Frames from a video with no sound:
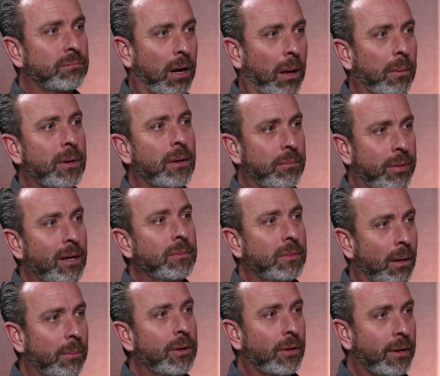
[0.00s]
Probably a
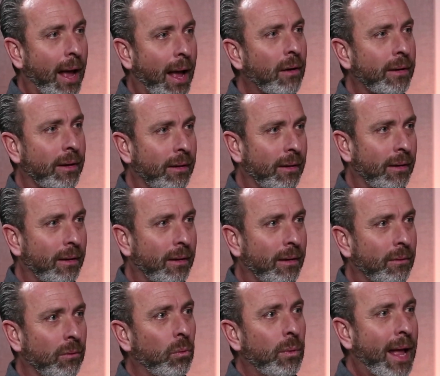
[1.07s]
BMW or an Audi.
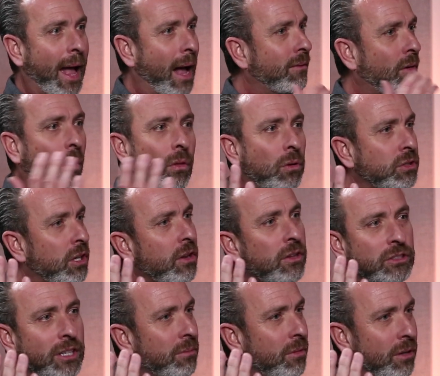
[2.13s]
Well, mm we mm-hmm. have all those under the
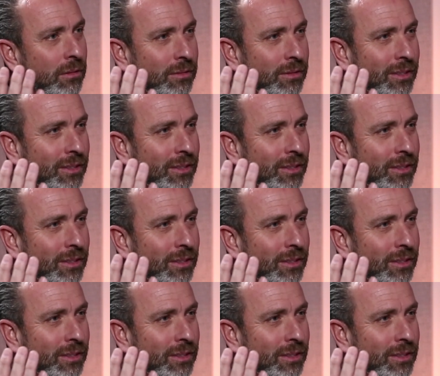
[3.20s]
same roof.